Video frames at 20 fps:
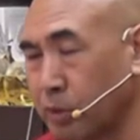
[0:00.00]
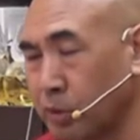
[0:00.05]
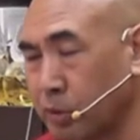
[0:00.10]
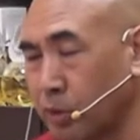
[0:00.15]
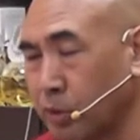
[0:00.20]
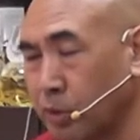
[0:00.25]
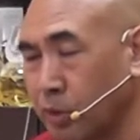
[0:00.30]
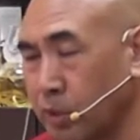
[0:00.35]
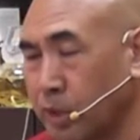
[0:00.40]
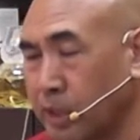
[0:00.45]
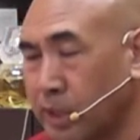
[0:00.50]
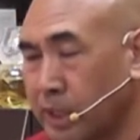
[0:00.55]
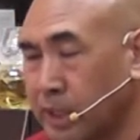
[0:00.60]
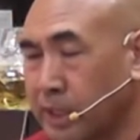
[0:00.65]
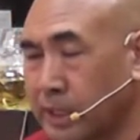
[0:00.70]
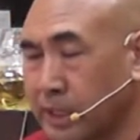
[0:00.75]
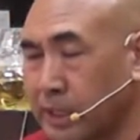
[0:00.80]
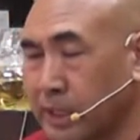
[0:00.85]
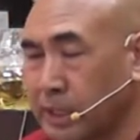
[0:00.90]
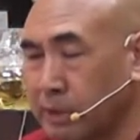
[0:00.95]
you know,
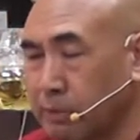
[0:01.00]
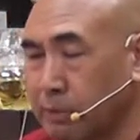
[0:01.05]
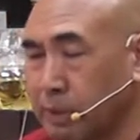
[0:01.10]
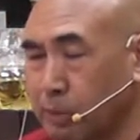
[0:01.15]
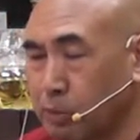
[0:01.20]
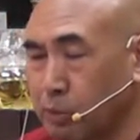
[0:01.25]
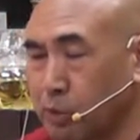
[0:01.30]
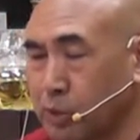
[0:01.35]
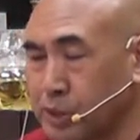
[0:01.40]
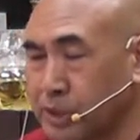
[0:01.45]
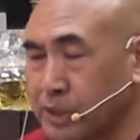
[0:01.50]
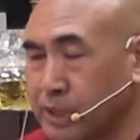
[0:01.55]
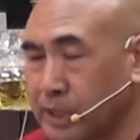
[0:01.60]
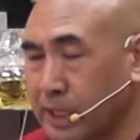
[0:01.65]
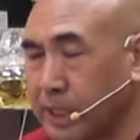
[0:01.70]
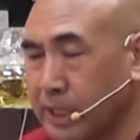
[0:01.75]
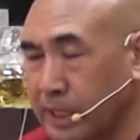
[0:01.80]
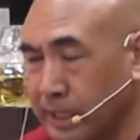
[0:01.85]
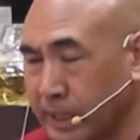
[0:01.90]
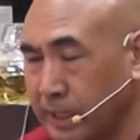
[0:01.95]
negative emotion
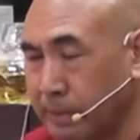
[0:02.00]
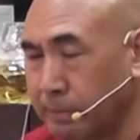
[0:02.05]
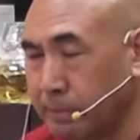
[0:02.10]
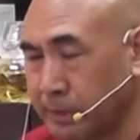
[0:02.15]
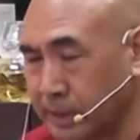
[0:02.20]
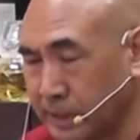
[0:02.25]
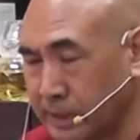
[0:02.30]
I have.